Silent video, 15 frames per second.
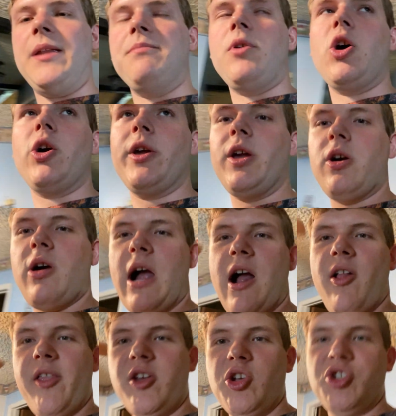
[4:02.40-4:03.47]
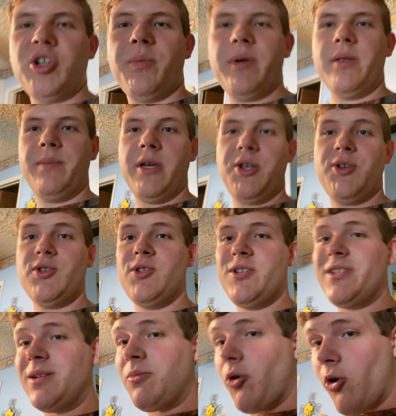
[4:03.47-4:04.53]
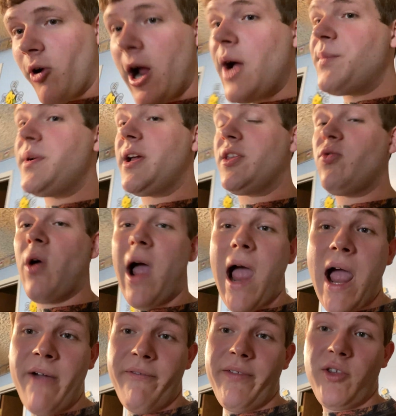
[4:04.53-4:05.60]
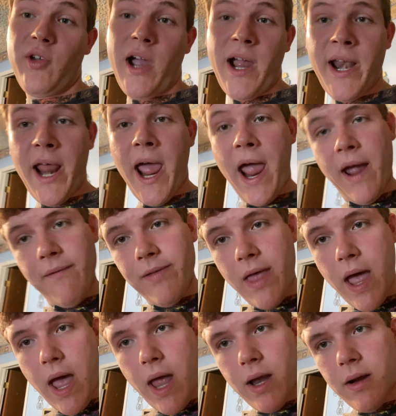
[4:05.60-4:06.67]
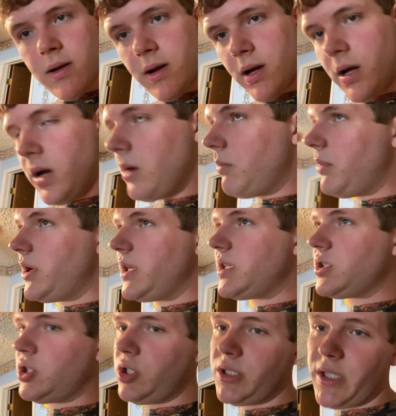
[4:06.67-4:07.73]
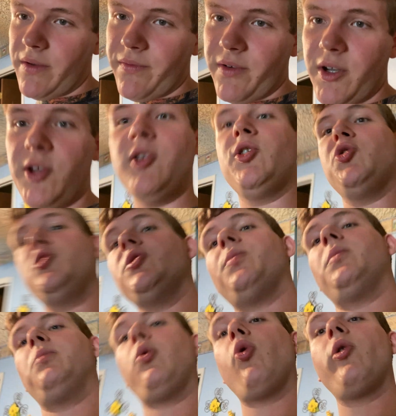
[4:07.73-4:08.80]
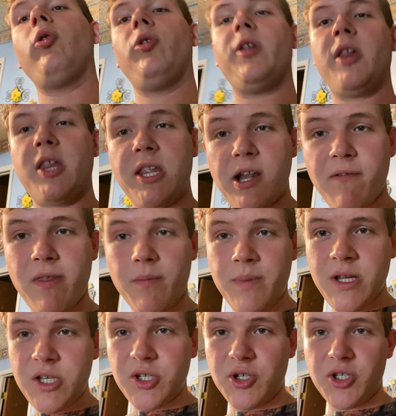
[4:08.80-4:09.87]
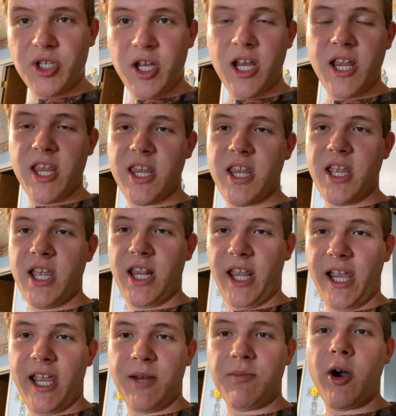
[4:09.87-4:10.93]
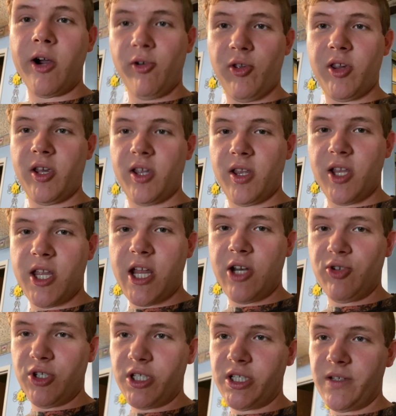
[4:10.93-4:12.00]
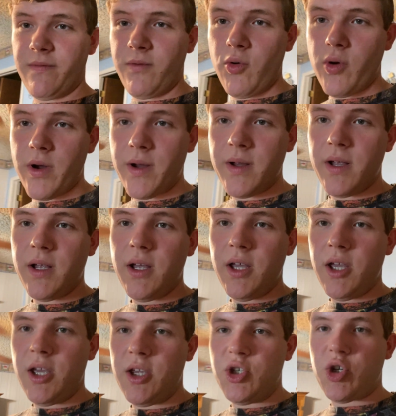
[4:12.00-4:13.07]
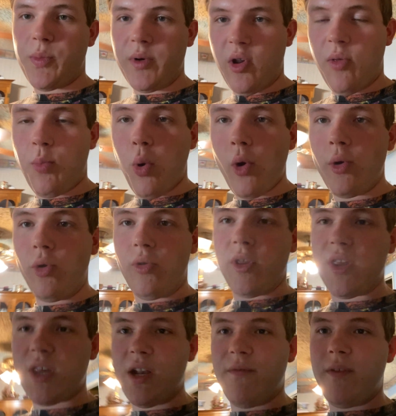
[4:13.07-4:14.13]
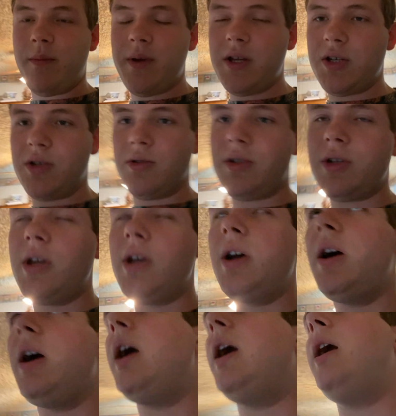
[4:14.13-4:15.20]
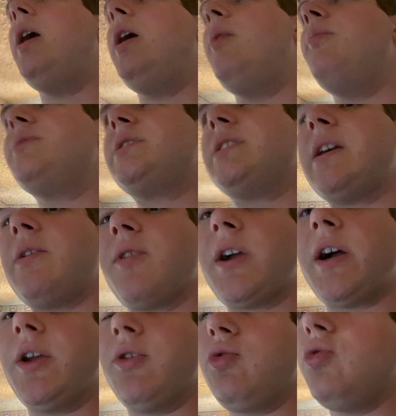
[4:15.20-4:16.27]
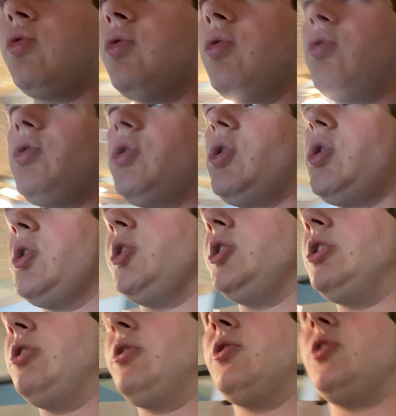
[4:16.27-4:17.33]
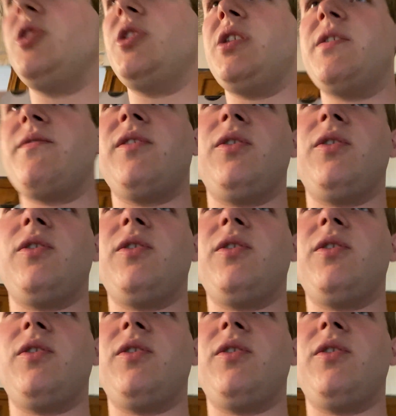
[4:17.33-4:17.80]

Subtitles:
Mario how you can jump in the pictures. In Mortal Kombat, you kind of have that, but it's a little different. You know, you jump in portals instead of the pictures. Like in Mario 6, Nintendo 64, you jump in these portals instead of the pictures, which I thought was kind of cool. You know, you go to these different